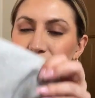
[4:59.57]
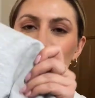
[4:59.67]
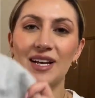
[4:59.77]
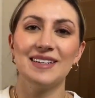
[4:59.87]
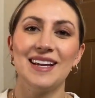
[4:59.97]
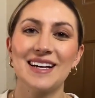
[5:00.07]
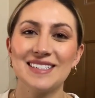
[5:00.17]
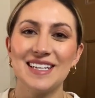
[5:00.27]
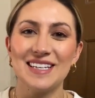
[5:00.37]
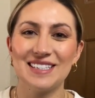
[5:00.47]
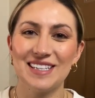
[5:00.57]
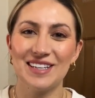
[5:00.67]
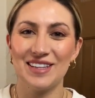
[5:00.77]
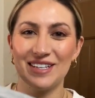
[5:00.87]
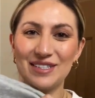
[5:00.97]
you go. Next is
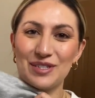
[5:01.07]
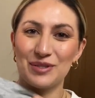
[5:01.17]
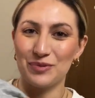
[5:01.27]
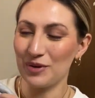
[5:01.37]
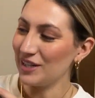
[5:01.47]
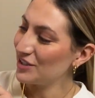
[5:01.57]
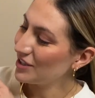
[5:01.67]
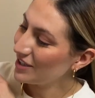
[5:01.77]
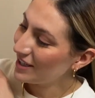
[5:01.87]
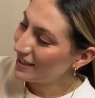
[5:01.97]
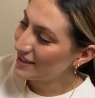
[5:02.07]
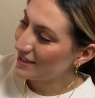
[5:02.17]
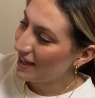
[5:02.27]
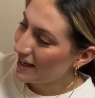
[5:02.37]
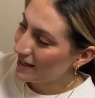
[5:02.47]
this sweatshirt. It
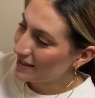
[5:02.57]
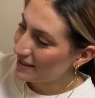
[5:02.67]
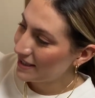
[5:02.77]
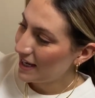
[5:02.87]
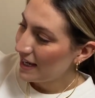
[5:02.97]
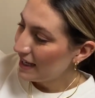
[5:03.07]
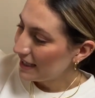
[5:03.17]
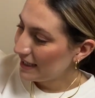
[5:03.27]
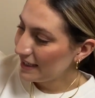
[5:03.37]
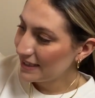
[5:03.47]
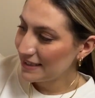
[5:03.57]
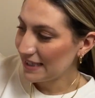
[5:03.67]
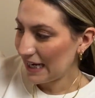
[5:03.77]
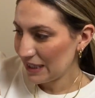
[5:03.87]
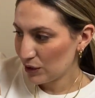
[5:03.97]
says Ye
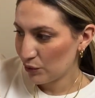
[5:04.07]
Saint